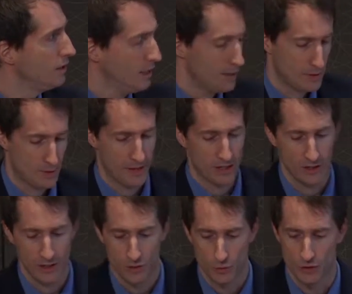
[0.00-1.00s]
upcoming
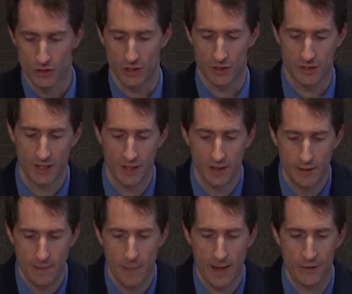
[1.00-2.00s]
clinical result,
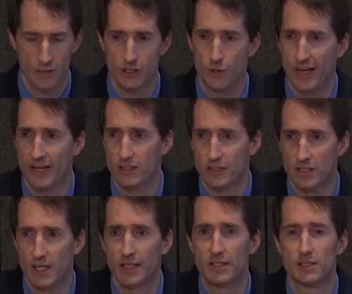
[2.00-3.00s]
I always do an
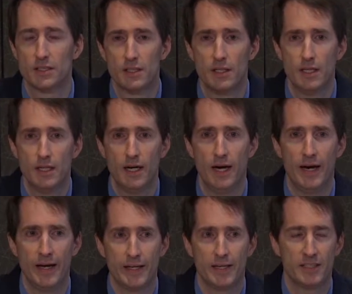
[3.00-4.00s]
exercise.
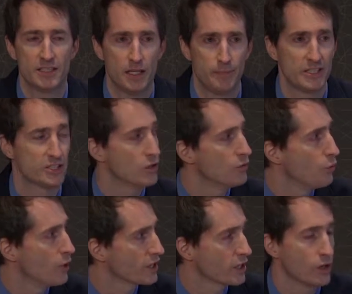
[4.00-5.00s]
I, I say to myself,
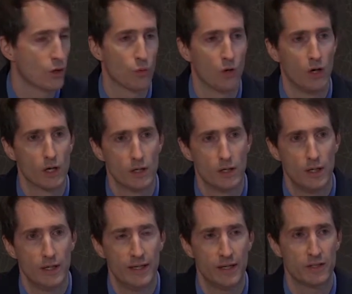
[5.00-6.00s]
what could go wrong?
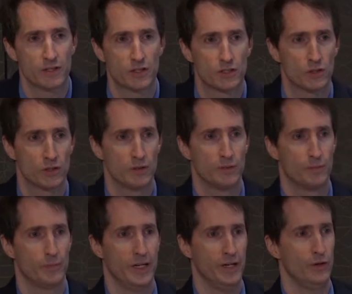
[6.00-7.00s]
Now, there's a certain,
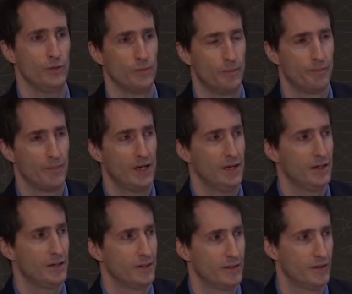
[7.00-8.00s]
you know,
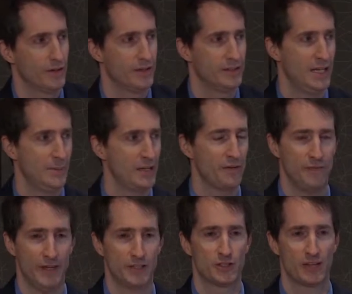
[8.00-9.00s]
tempting
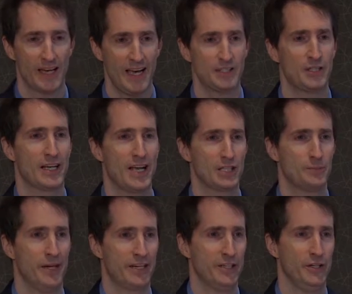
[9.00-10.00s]
fate sarcastic
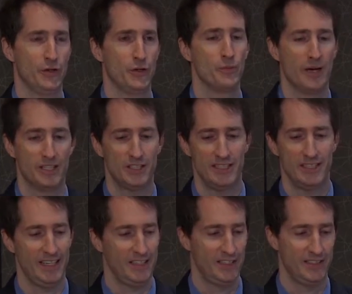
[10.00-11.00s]
aspect. You know, you might see
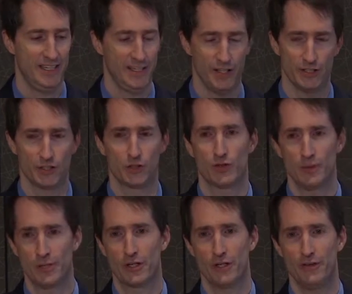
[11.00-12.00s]
da data that's
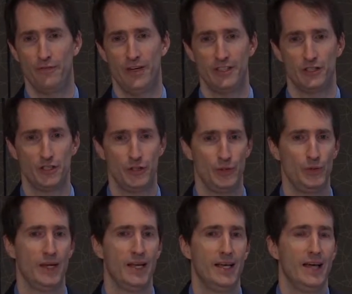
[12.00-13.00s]
extremely good in phase two
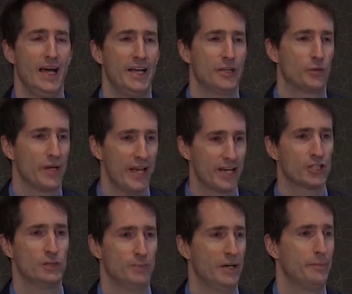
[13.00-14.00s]
and your
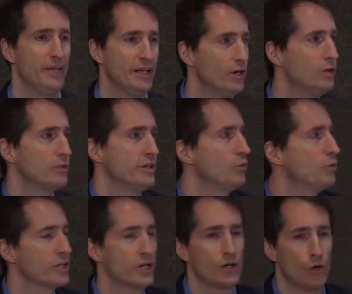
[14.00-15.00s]
reaction might be, oh, you know, what
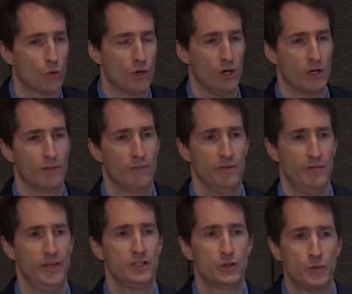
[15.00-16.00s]
could go wrong? The
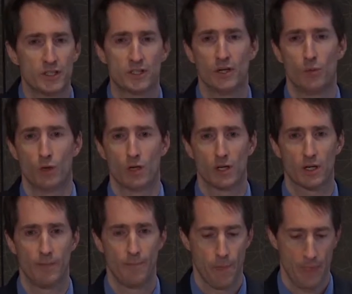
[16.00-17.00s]
phase three is going to work.
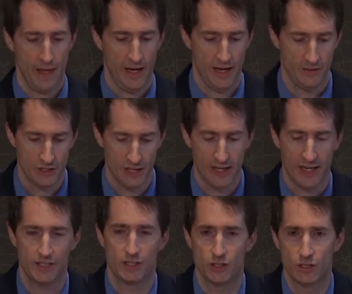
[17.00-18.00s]
And I've seen
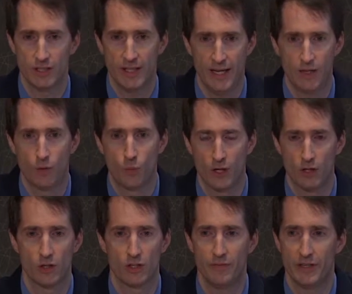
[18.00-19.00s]
cases that where it
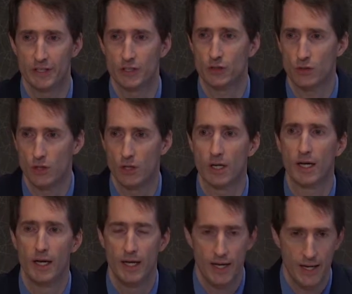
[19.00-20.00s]
looked very strong,
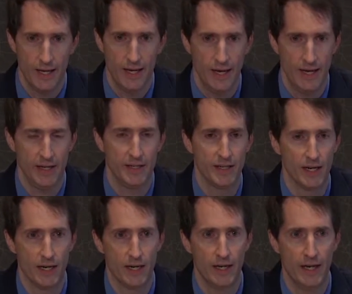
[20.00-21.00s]
and,
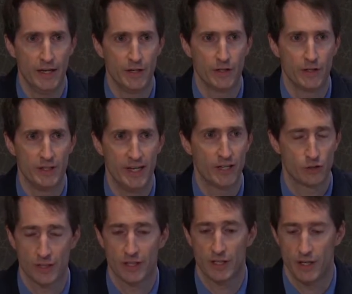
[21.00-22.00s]
uh, and
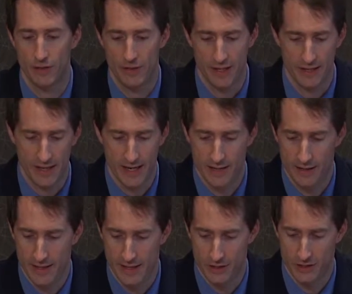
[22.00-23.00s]
naturally you're going to think that,
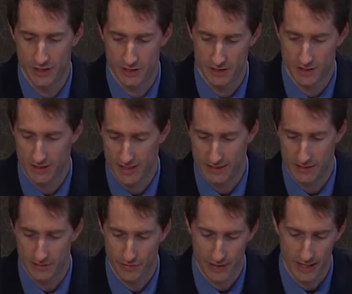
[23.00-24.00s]
that your chance of success is
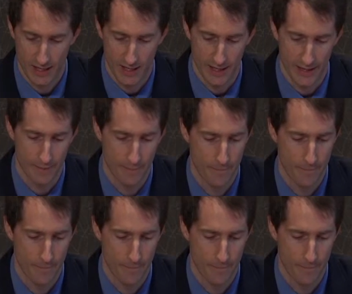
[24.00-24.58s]
very high.